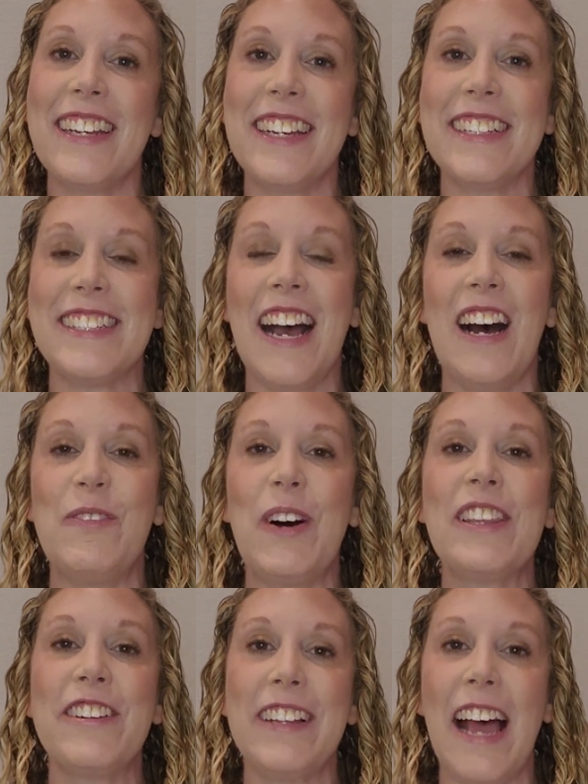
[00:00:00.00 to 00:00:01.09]
it a
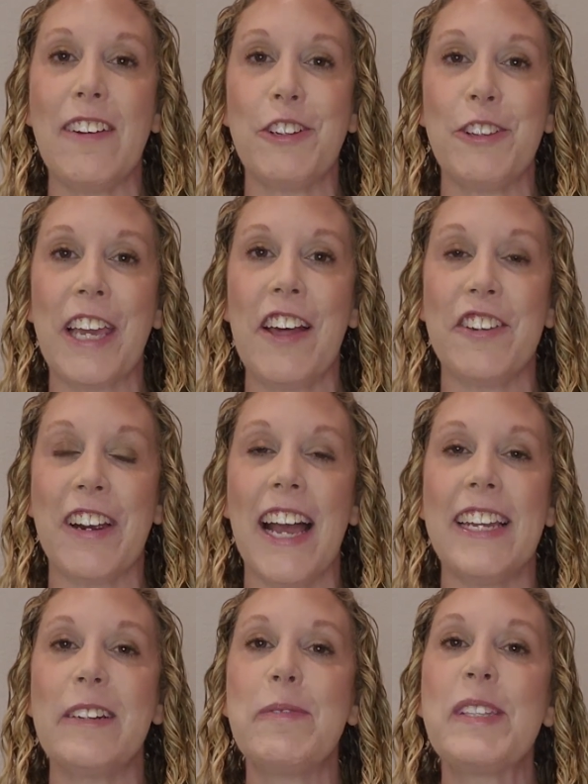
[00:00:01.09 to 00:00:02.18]
little after the other
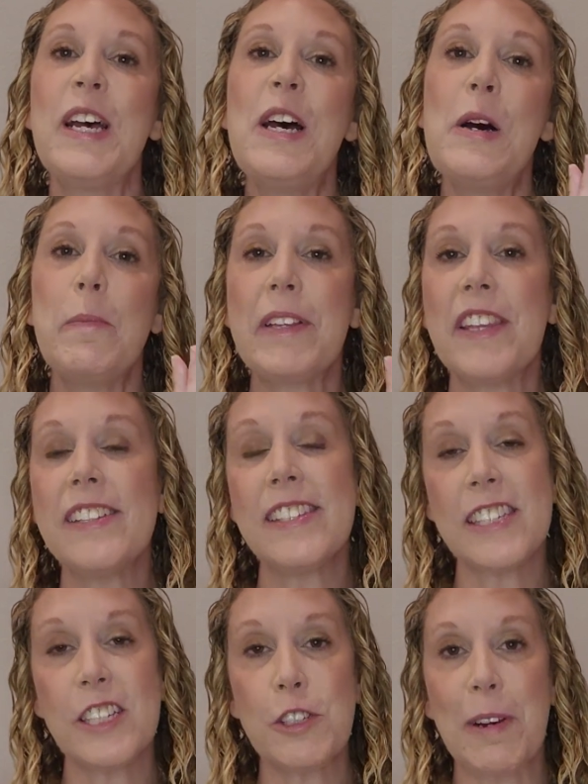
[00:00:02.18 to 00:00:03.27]
items. But this
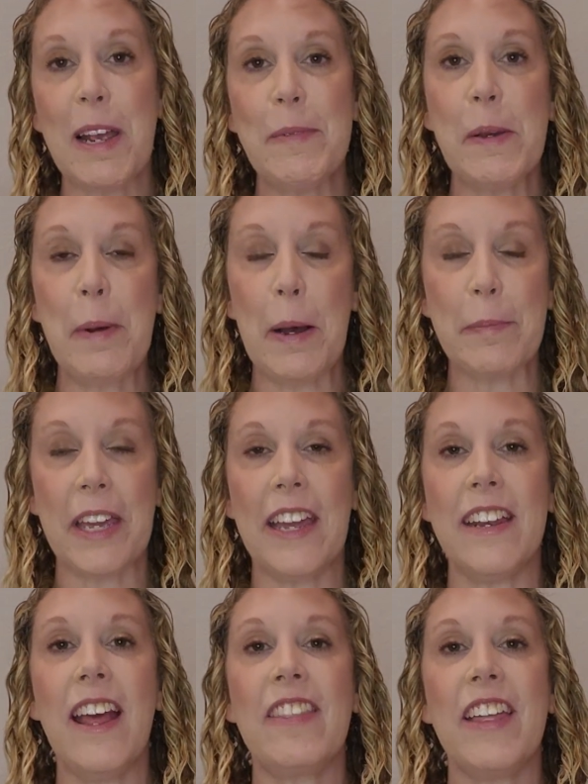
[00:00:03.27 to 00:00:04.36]
is a ceramic
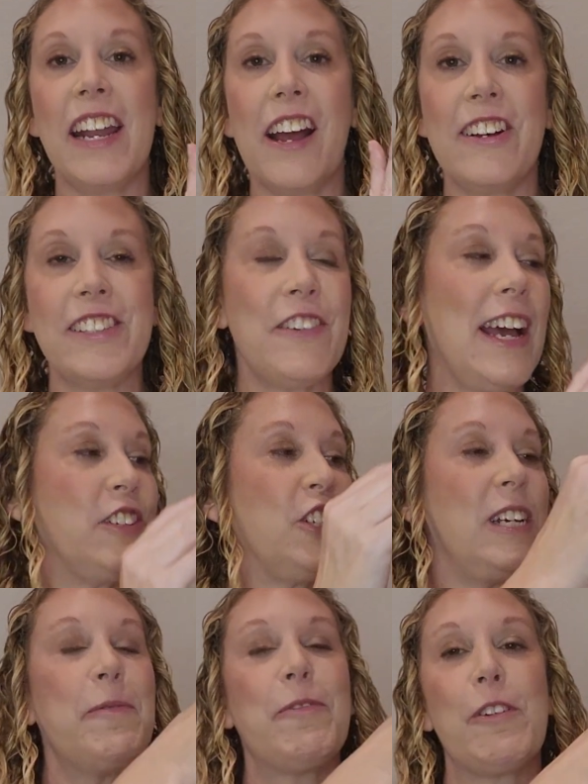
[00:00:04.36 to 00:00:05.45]
pumpkin that I also had
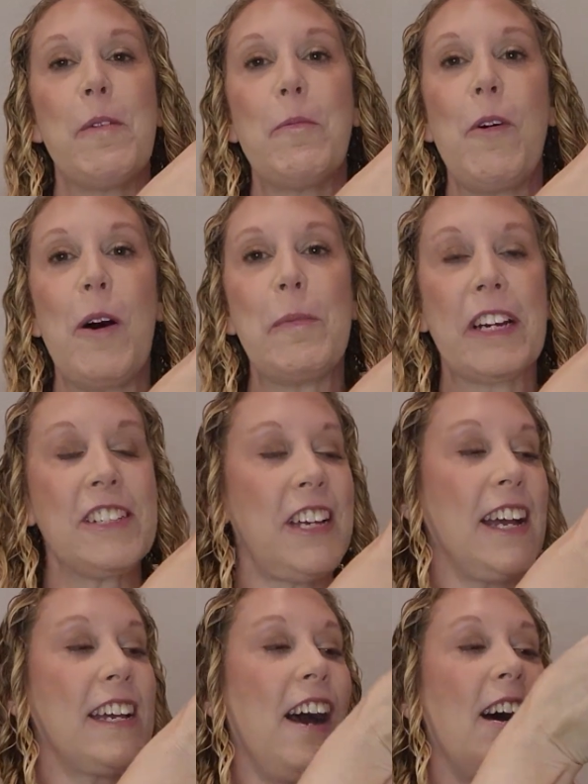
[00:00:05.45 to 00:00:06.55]
shipped from
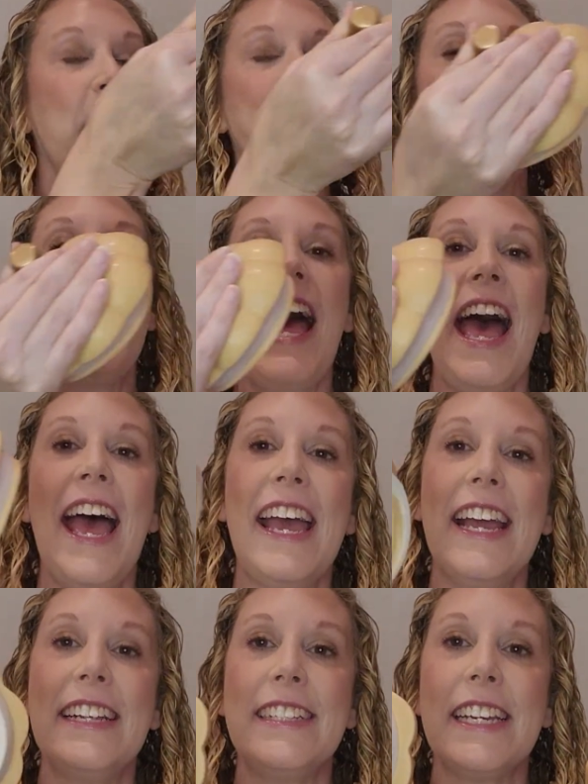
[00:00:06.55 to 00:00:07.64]
Walmart.com.
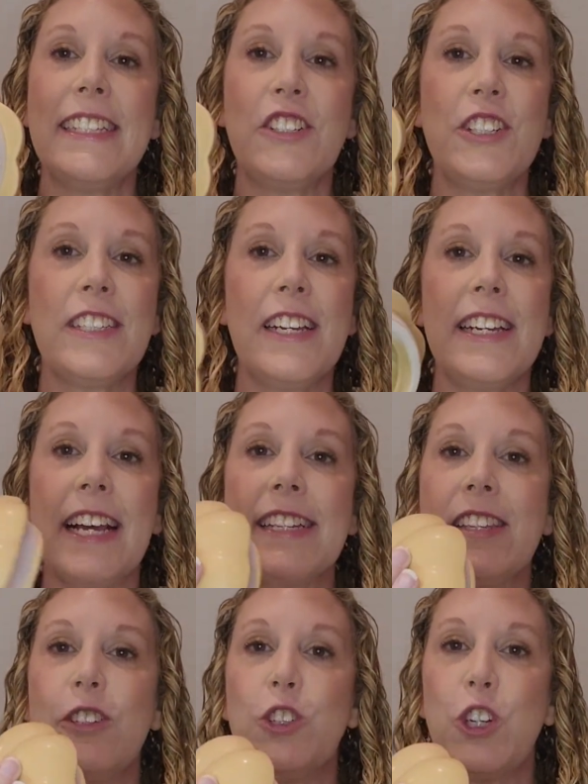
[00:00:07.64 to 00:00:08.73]
And it's just a nice
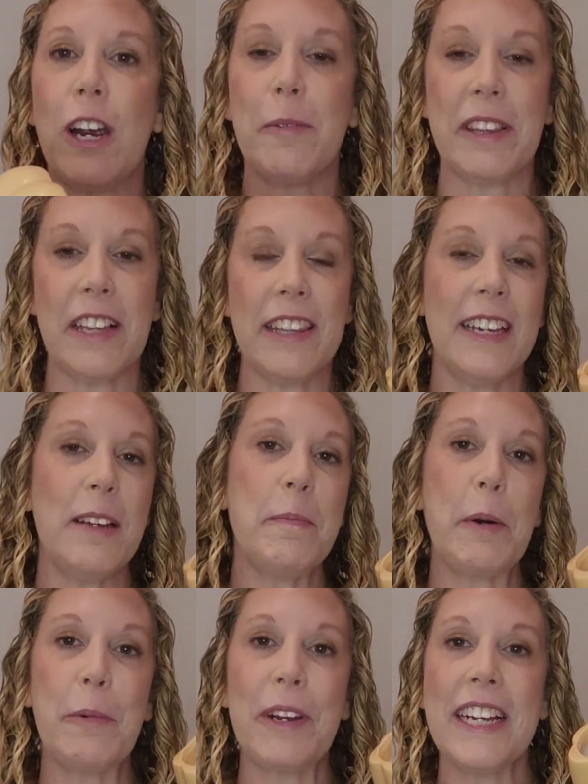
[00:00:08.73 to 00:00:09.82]
little jar with a lid.
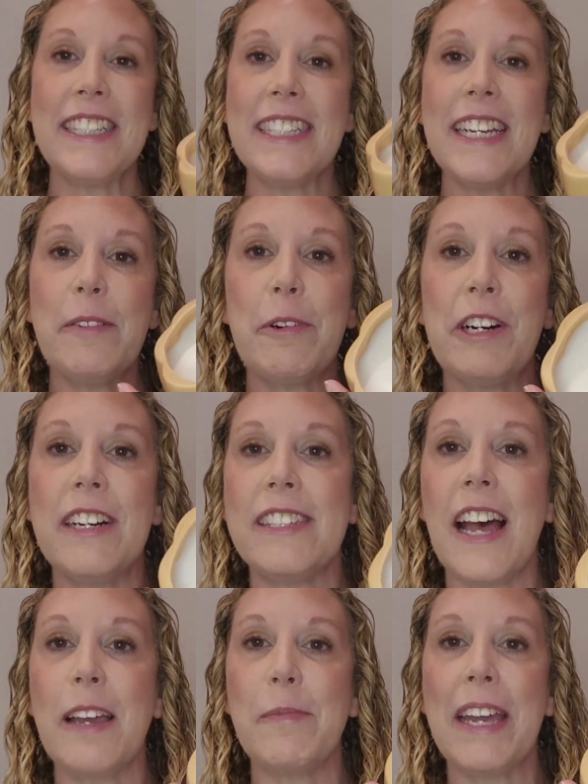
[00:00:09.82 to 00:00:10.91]
But what I did was
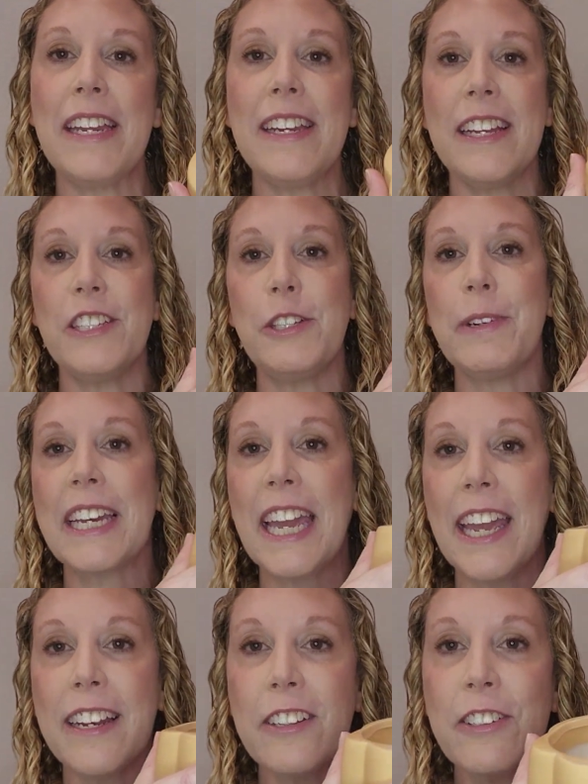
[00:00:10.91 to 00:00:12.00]
I made it into a
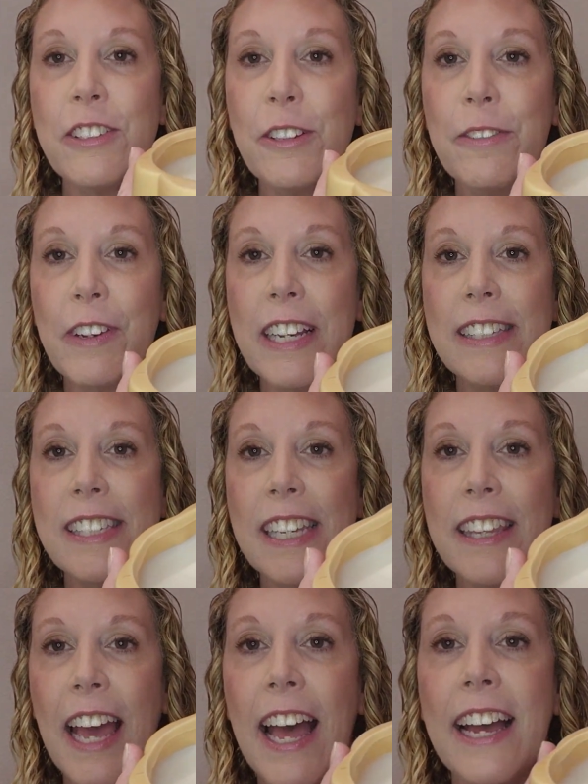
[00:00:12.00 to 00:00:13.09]
candle. So if you can see
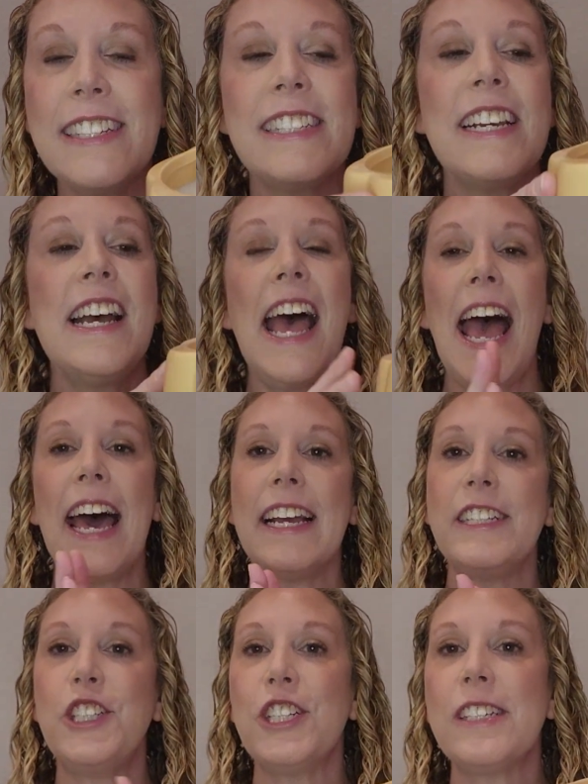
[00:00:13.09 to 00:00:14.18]
that, and
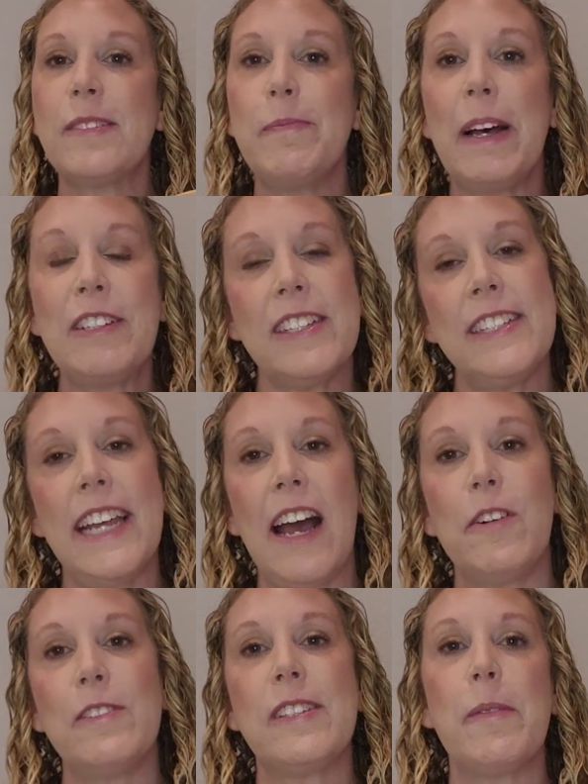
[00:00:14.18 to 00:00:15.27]
I just melted
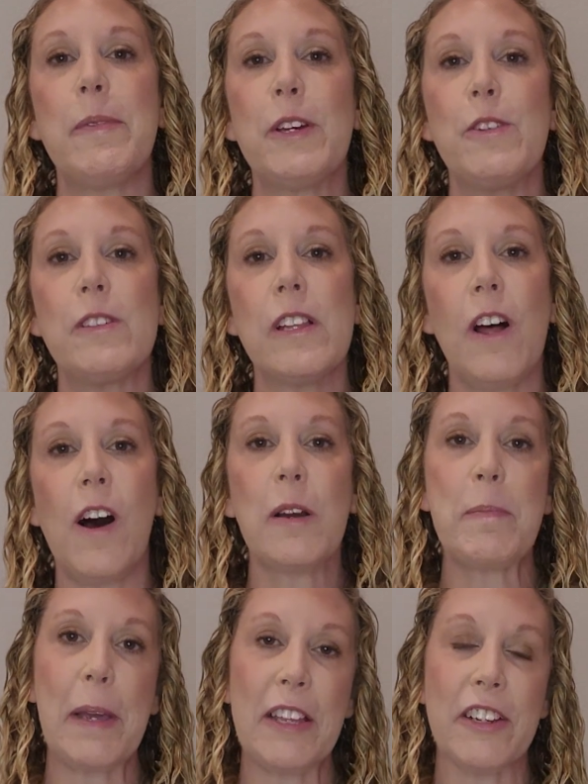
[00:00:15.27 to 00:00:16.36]
down some of those long
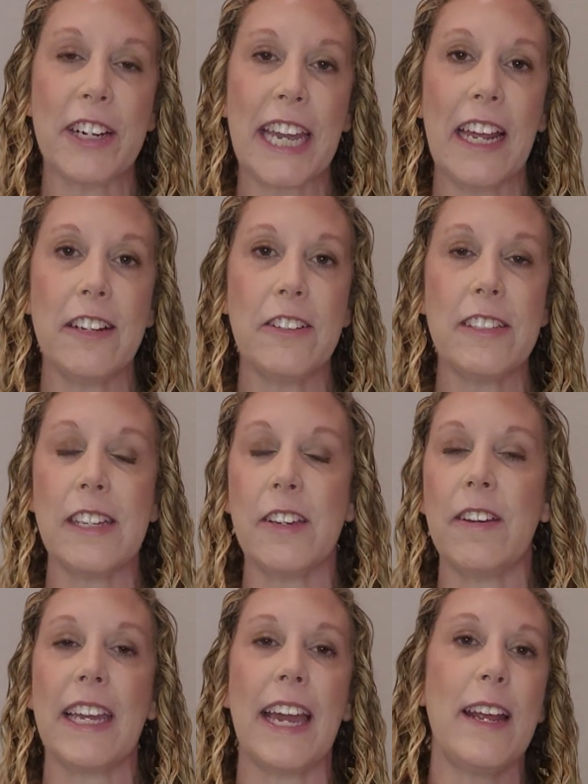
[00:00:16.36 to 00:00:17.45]
pillar candles that you
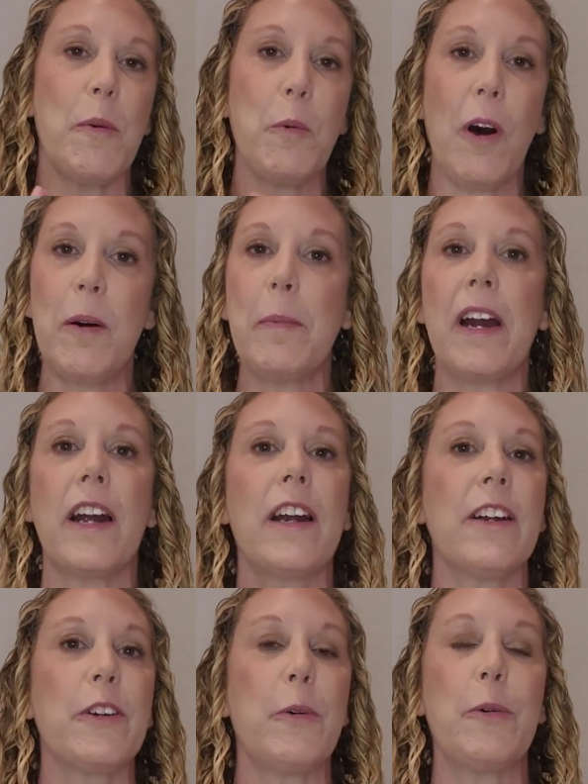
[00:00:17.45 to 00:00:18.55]
can get at
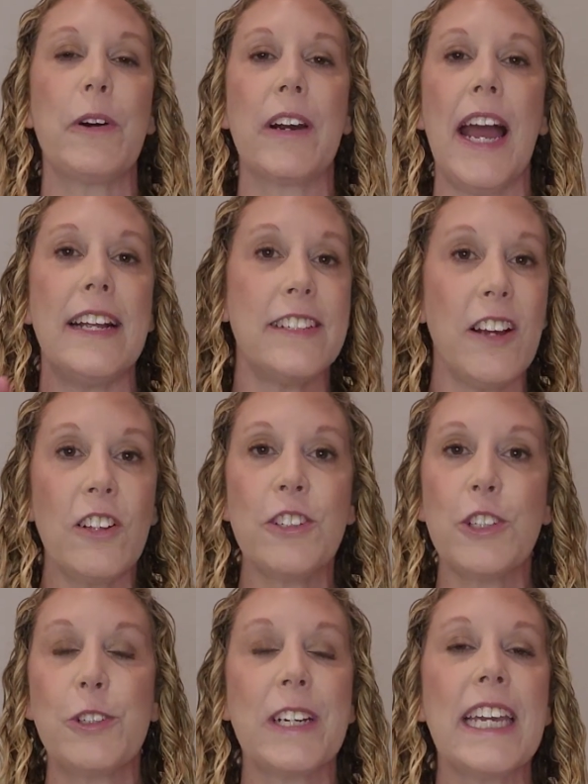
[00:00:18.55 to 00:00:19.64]
Walmart or at
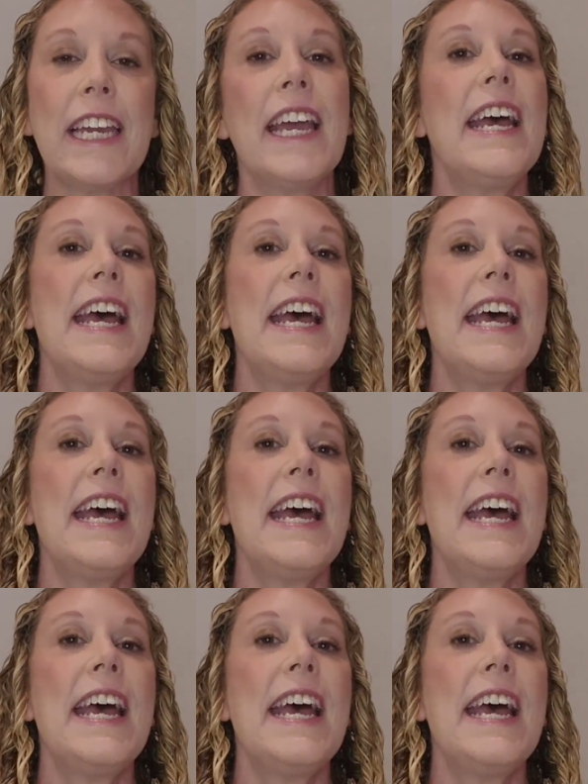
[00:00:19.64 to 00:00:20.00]
Dollar Tree.